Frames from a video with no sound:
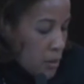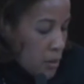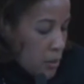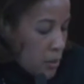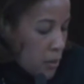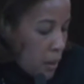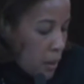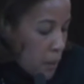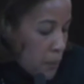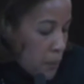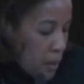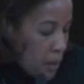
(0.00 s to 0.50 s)

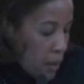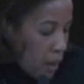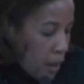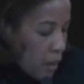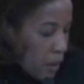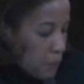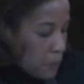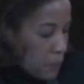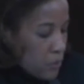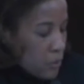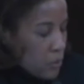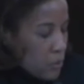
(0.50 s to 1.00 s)

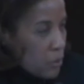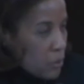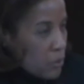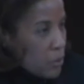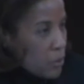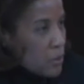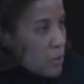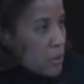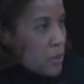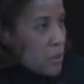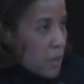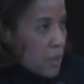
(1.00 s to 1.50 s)
Sometimes,
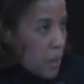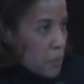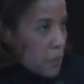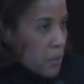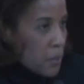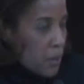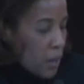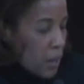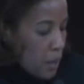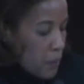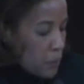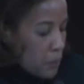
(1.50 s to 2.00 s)

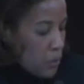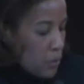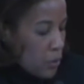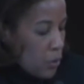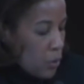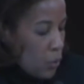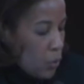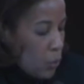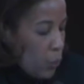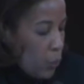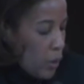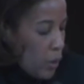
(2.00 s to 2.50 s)

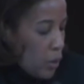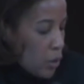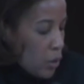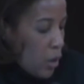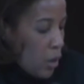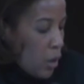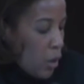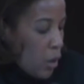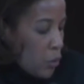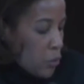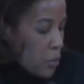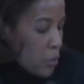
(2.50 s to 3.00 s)
we are
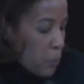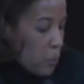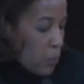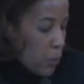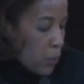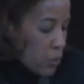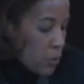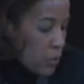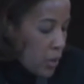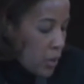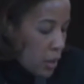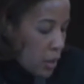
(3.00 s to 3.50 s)
called to
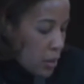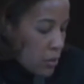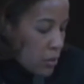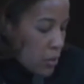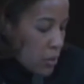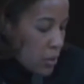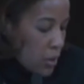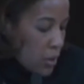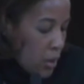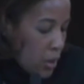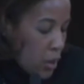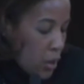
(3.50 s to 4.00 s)

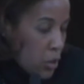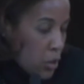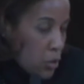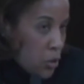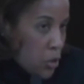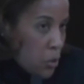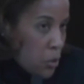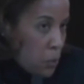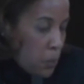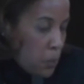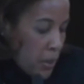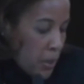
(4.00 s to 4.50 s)
protest,
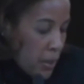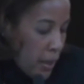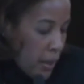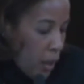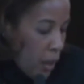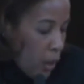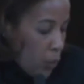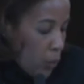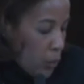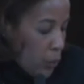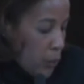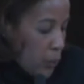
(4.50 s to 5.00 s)
to speak
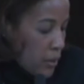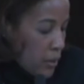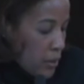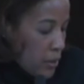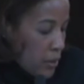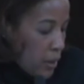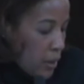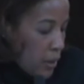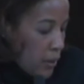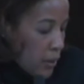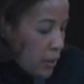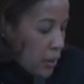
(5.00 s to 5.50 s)
out when we
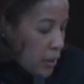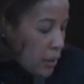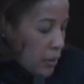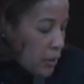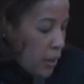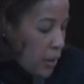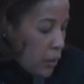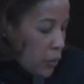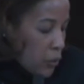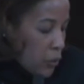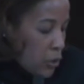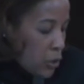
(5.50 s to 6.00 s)
see that
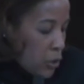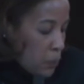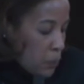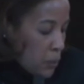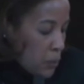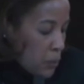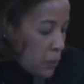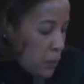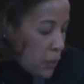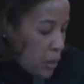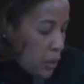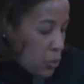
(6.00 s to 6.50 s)
another
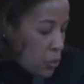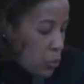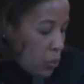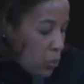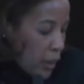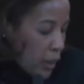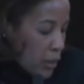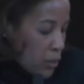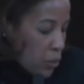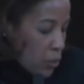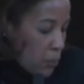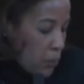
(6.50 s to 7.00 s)
human being's
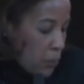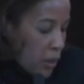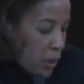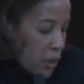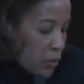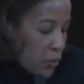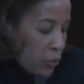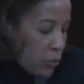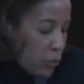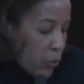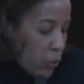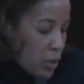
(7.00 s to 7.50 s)
rights are
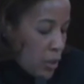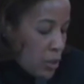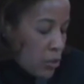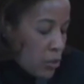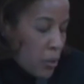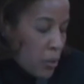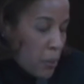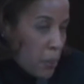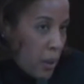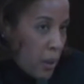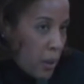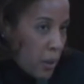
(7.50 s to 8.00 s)
being
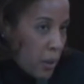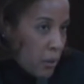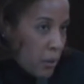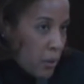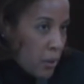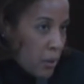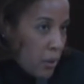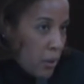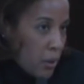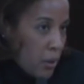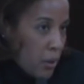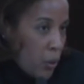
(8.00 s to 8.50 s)
infringed upon.
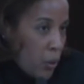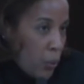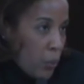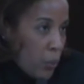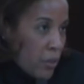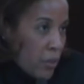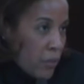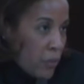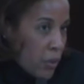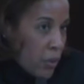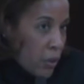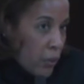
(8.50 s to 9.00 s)

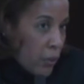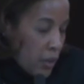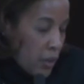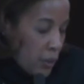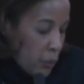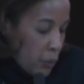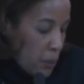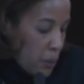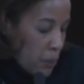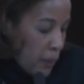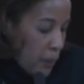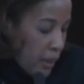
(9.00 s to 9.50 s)
We feel
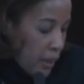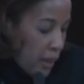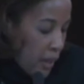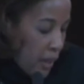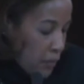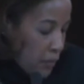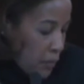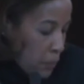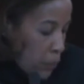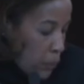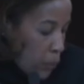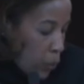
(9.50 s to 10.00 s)
that we might
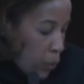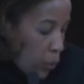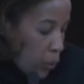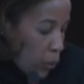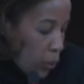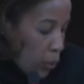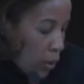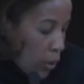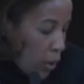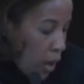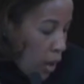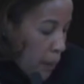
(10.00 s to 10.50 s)
have a
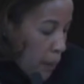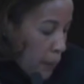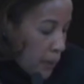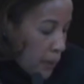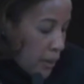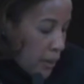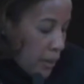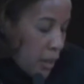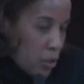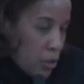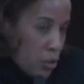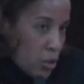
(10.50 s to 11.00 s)
moral
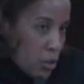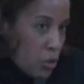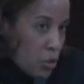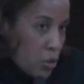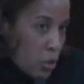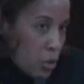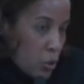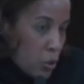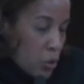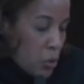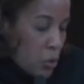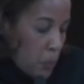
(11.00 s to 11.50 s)
obligation
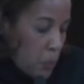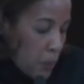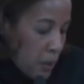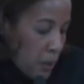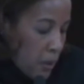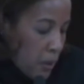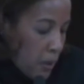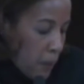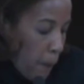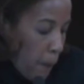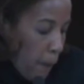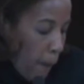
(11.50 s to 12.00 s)
to
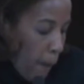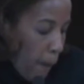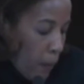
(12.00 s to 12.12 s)
speak.